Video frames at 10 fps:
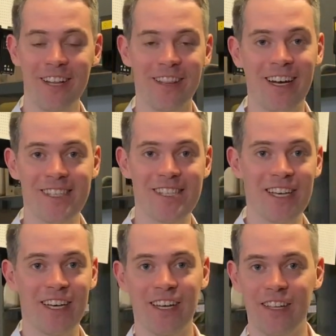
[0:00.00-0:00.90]
That's
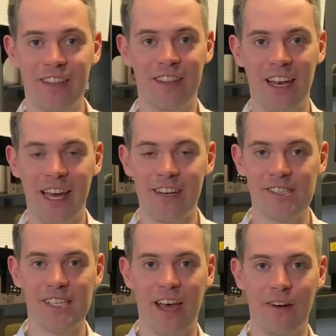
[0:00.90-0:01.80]
the
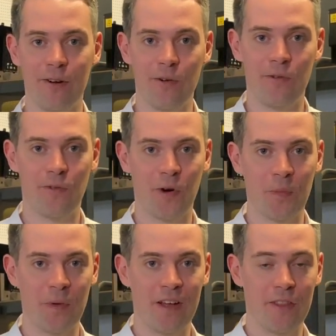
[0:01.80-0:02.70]
latest scanner
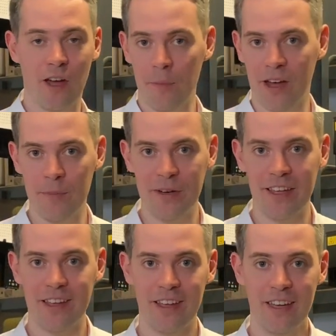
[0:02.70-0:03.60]
from the GOM company.